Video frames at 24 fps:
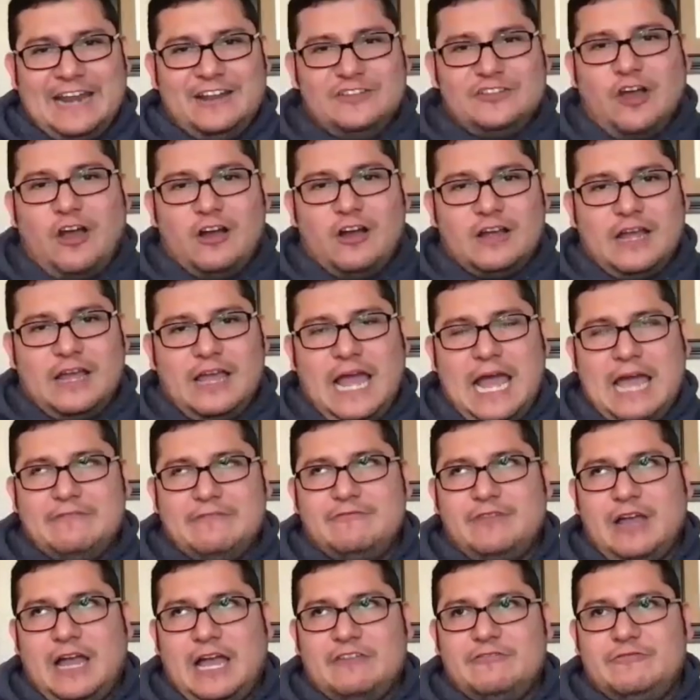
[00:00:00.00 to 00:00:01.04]
dog
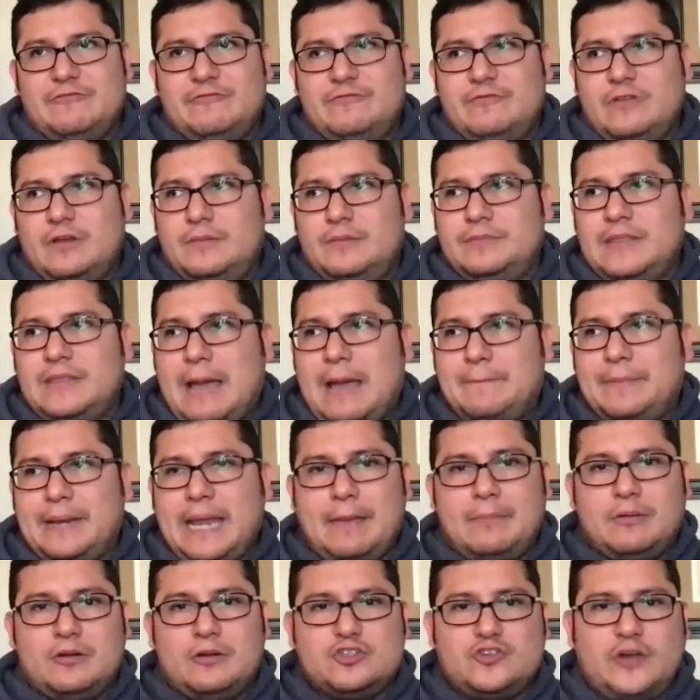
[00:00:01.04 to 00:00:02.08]
I've not been
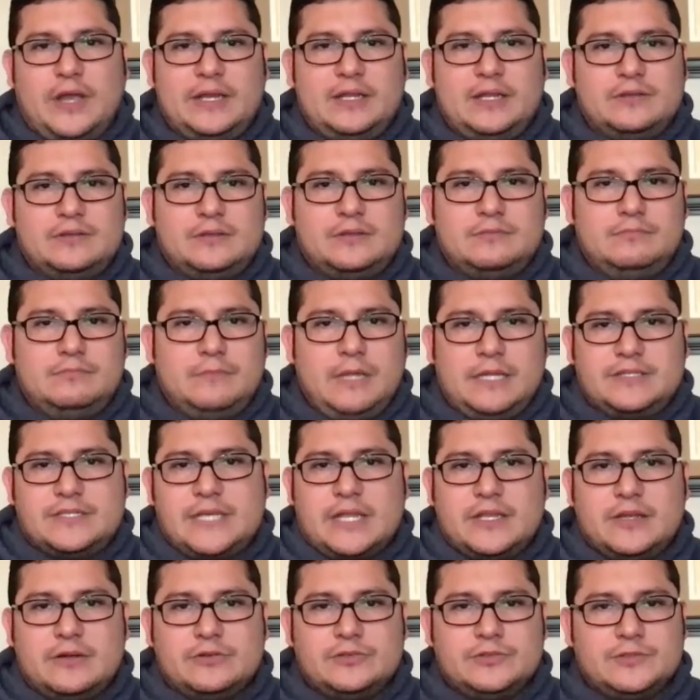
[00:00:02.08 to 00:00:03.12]
able to train in 10
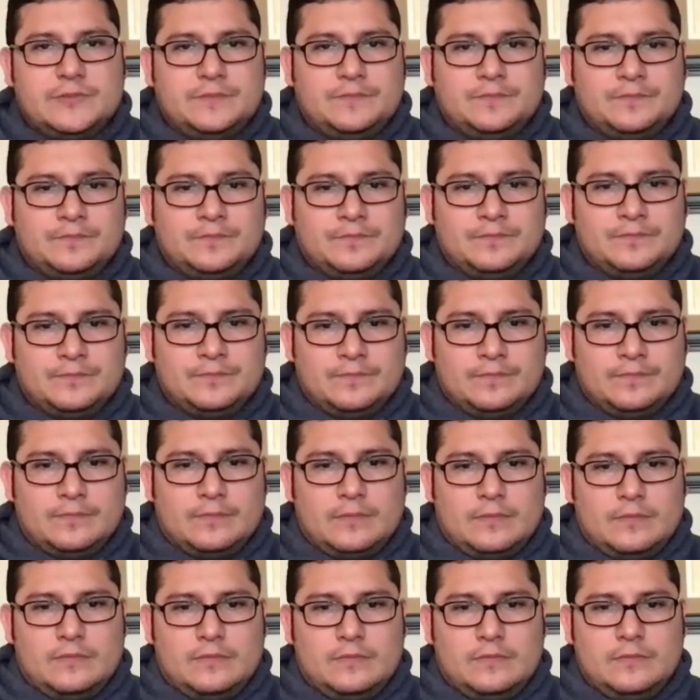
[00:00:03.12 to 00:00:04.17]
years.
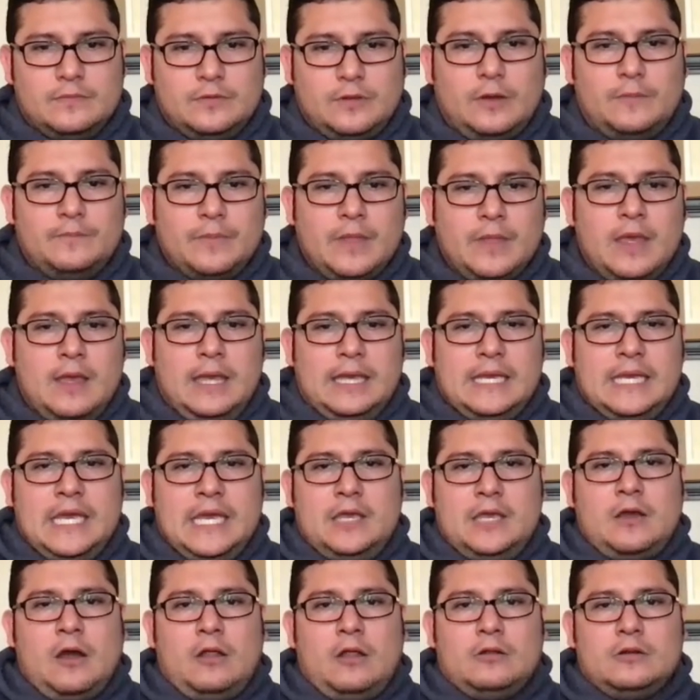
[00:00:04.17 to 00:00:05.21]
So
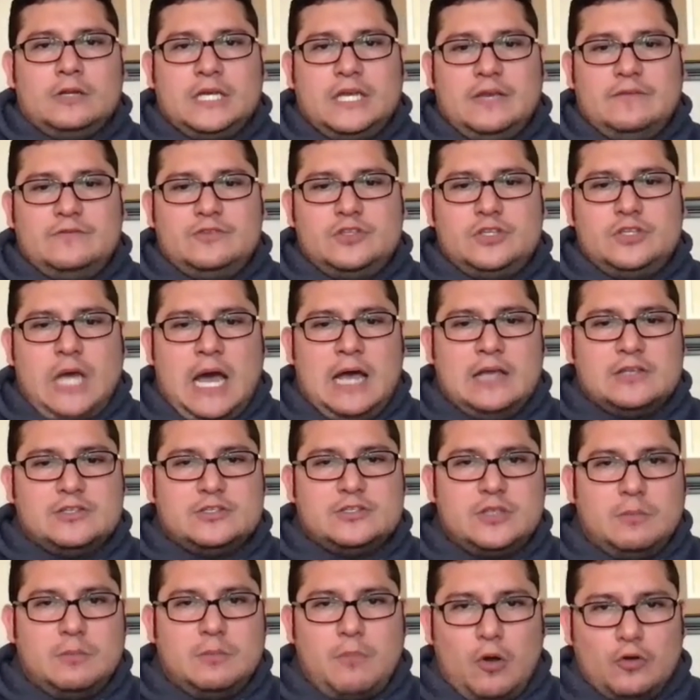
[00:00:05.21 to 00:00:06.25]
e-collar gives us
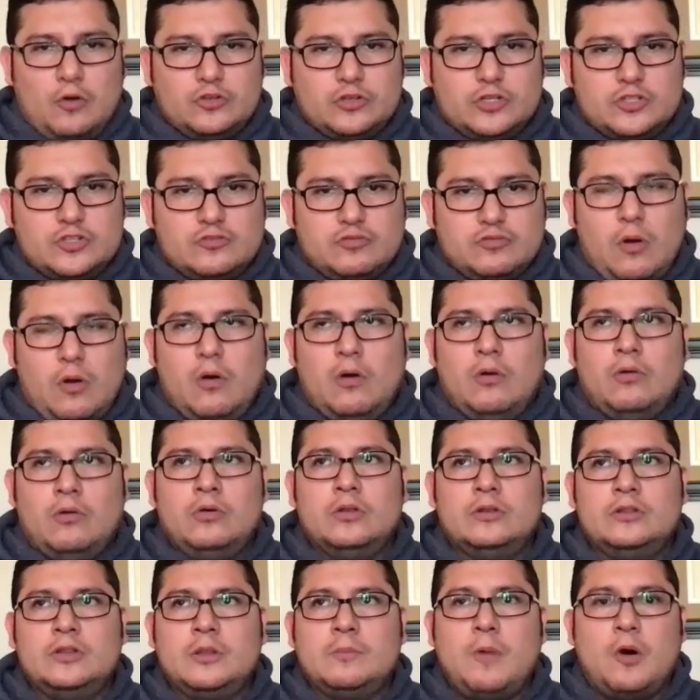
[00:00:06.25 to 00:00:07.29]
the most control,
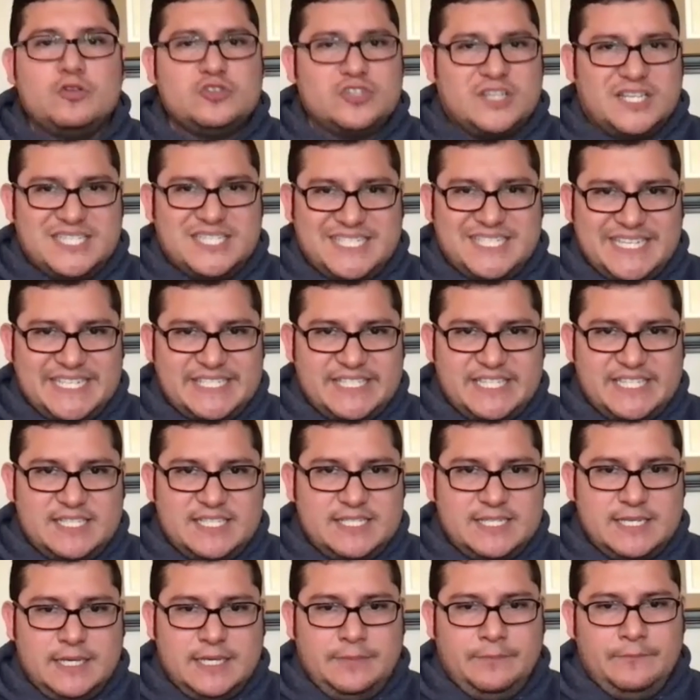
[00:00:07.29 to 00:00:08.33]
the most
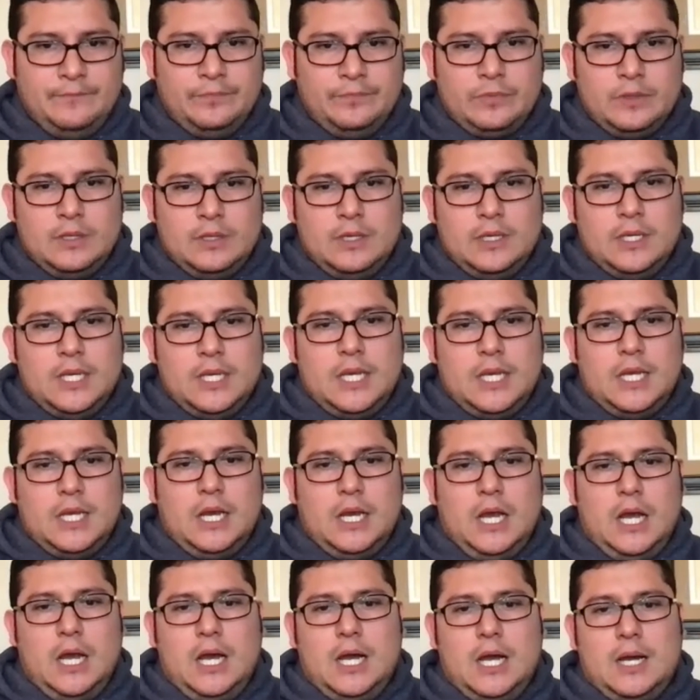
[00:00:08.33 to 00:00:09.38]
consistency.
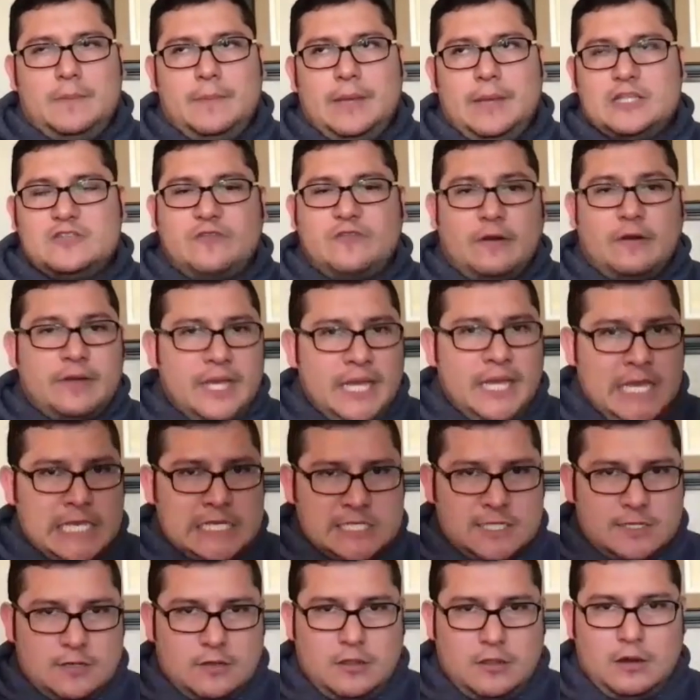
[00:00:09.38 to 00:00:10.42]
It's very
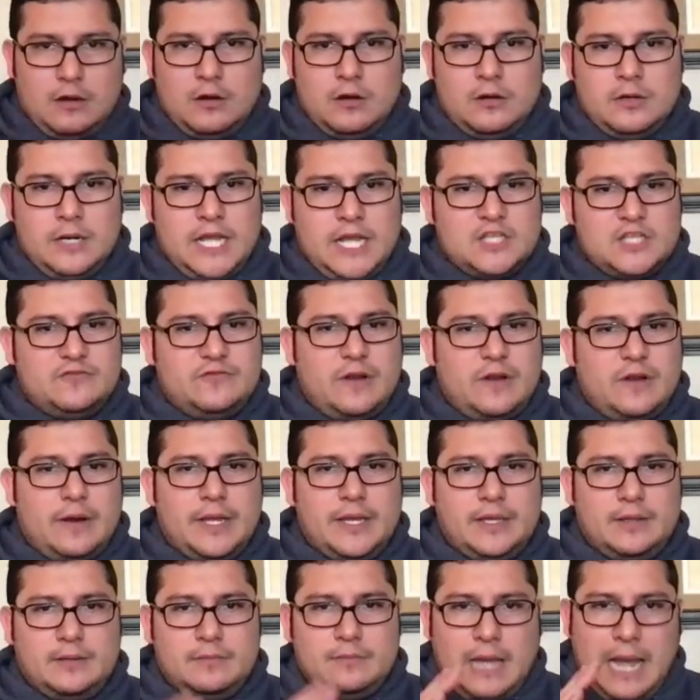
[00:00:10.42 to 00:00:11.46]
easy to learn. It's
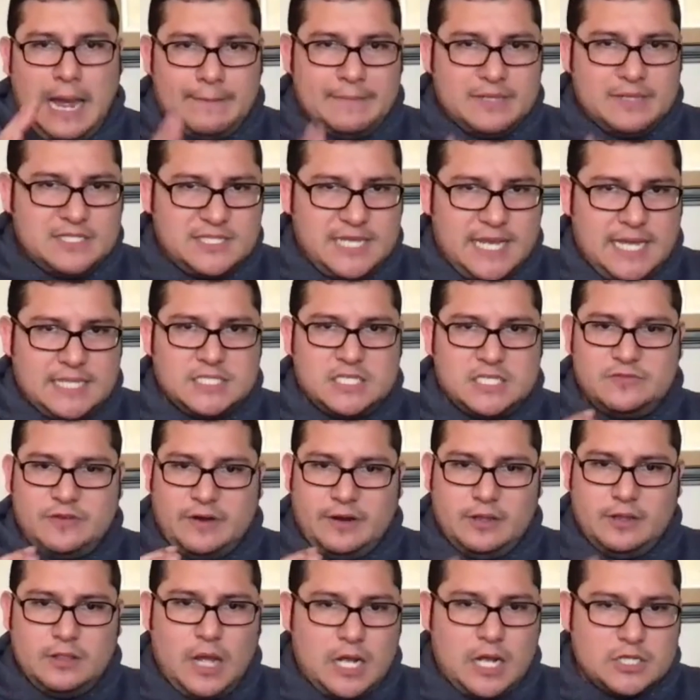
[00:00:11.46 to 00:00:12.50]
very common sense. It's
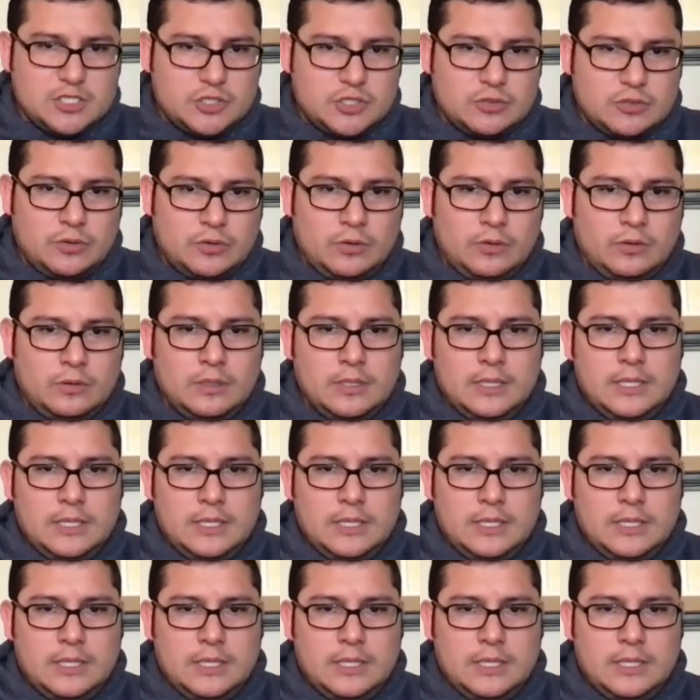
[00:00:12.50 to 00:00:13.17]
very logical.